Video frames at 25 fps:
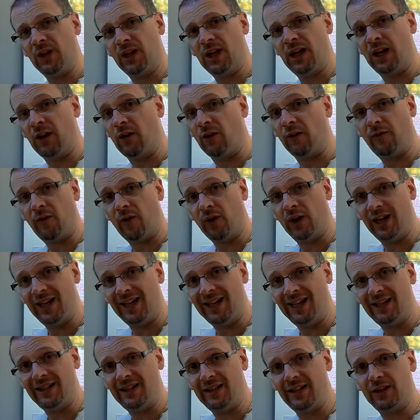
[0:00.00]
And I find it
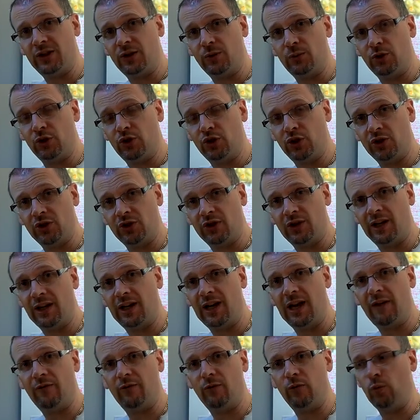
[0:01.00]
easier to adjust the
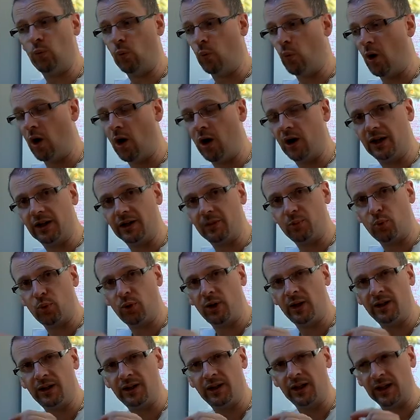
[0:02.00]
level while it's
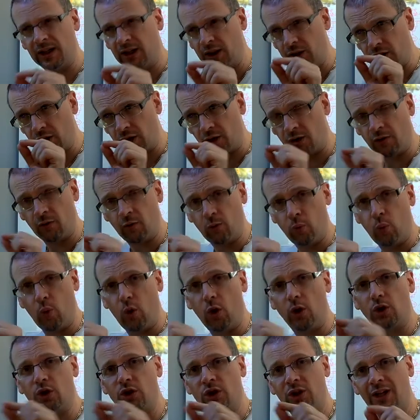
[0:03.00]
printing and kind of
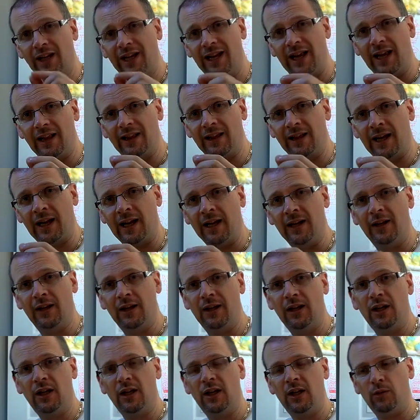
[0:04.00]
watch and get that.
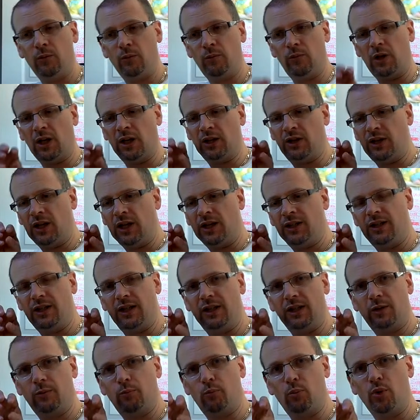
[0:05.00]
As
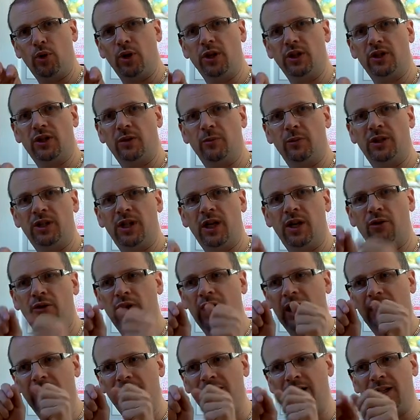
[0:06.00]
it prints the material
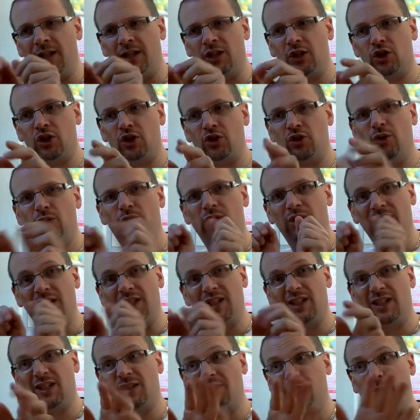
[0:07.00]
out, it extrudes and it
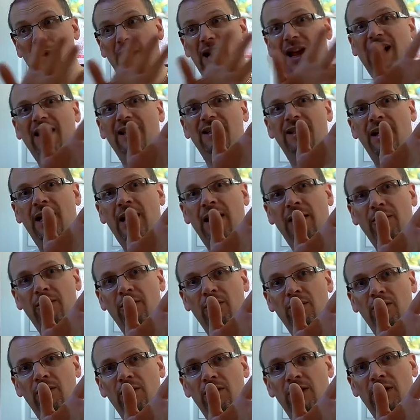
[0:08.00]
splats out
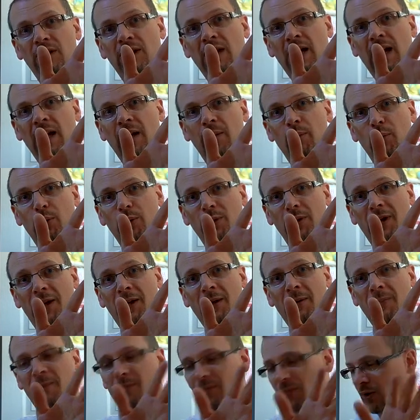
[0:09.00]
onto the table,
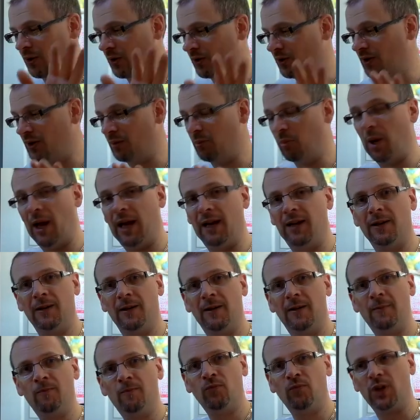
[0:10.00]
onto the bed.
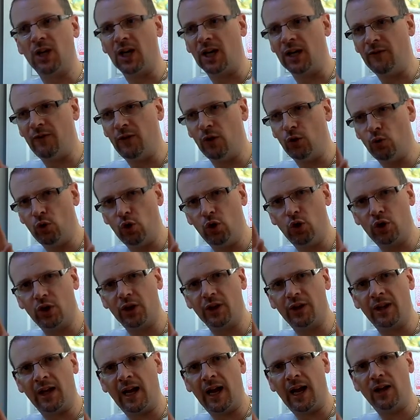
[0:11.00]
And if you look
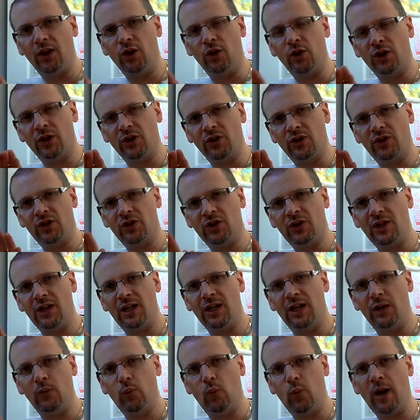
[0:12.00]
at that, you can
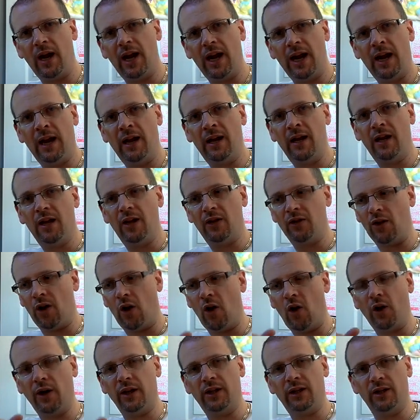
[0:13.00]
see where the
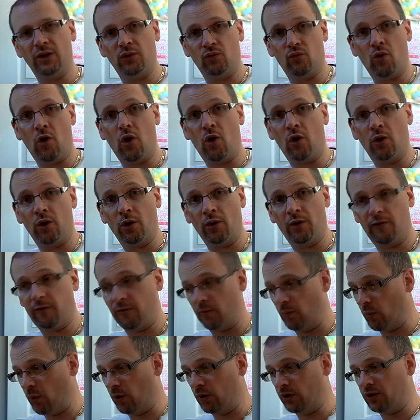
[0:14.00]
height is wrong
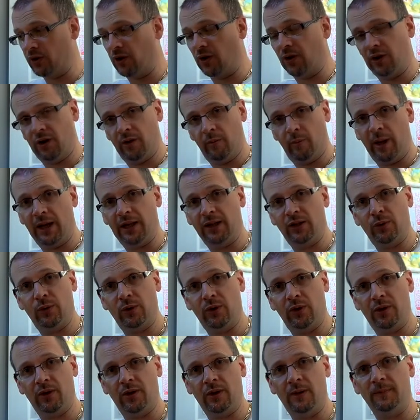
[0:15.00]
from one side of the bed to
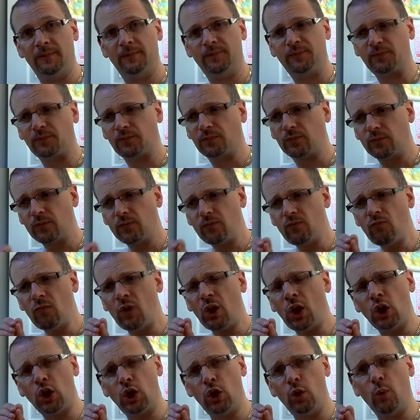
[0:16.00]
another.
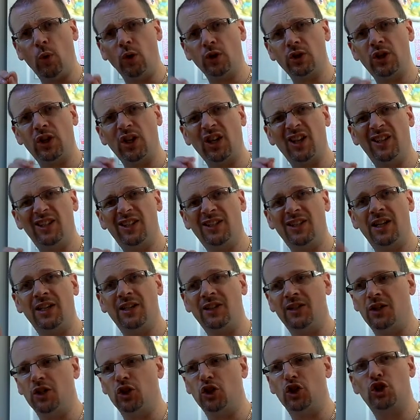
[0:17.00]
You want a
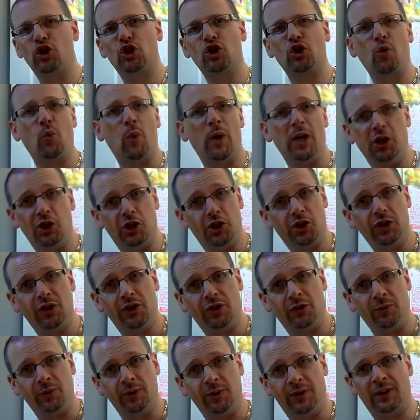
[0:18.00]
consistent squidge,
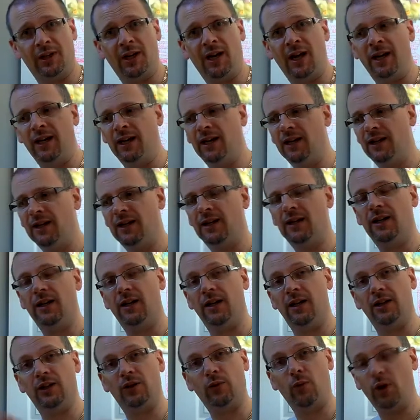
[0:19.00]
shall we say.
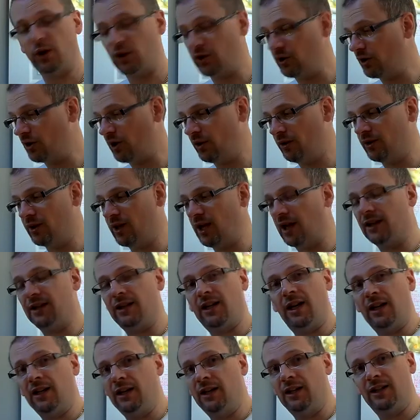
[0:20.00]
So I just use that
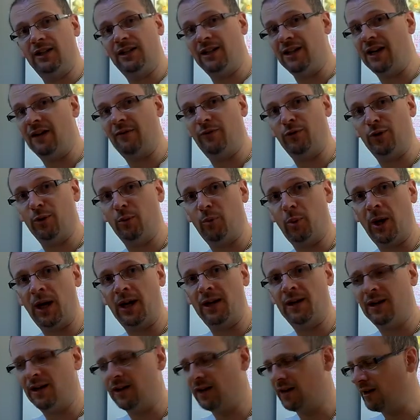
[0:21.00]
technique to level the
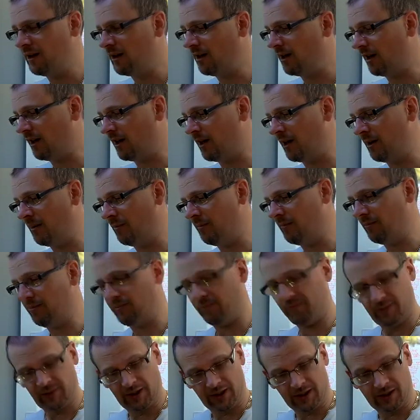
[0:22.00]
bed, and
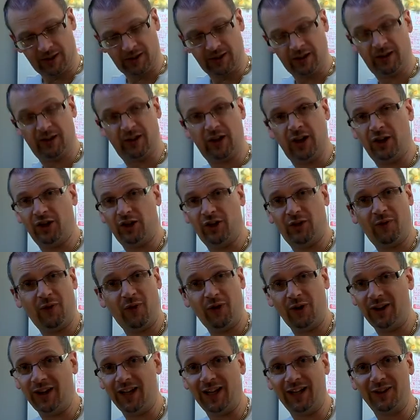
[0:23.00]
just
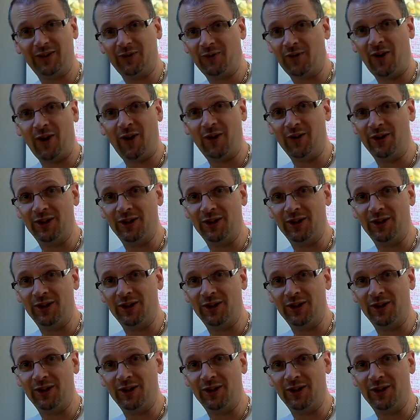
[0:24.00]
find that's far